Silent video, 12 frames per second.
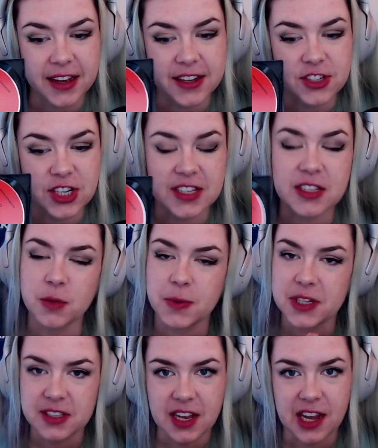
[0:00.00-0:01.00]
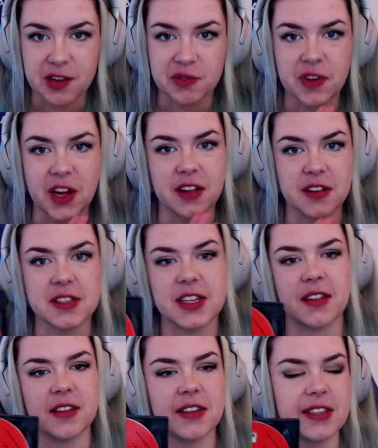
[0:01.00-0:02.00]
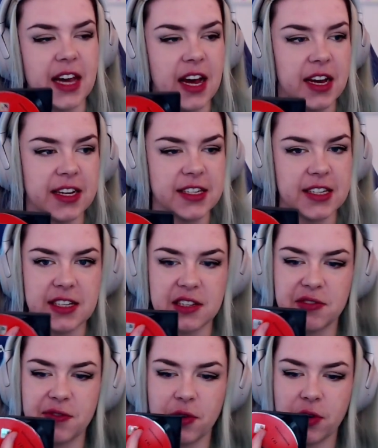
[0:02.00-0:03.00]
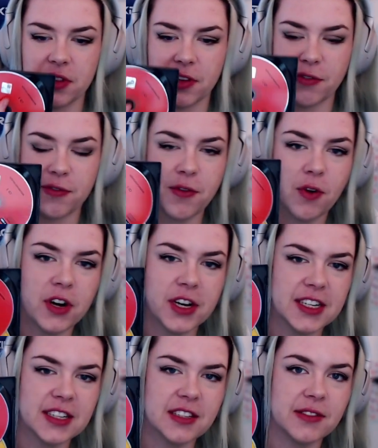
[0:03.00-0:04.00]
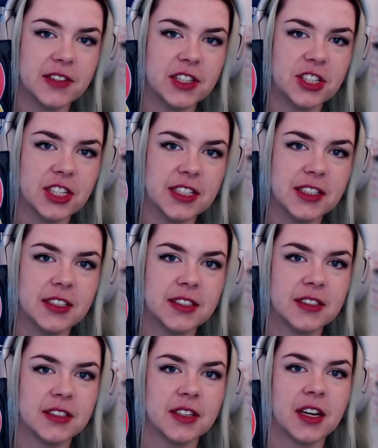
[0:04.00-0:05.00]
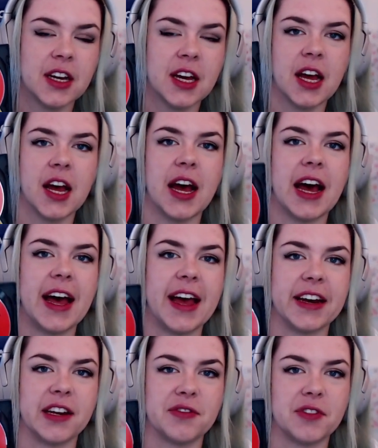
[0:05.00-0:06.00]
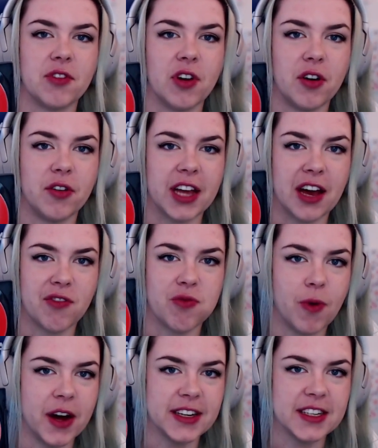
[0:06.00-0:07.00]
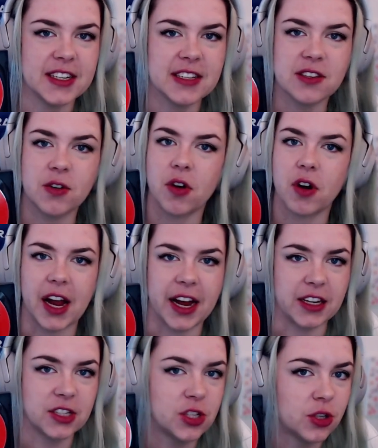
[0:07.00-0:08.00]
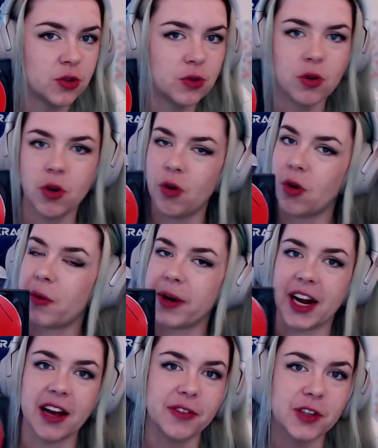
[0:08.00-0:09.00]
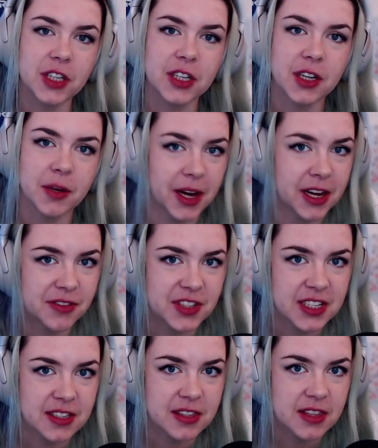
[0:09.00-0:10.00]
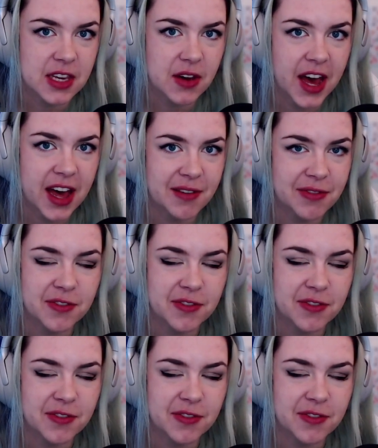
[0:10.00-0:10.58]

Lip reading: just to be safe, I'll say this guide is for the 4-disc version. And if you only have 1 disc or like 2 or whatever amount of discs you have,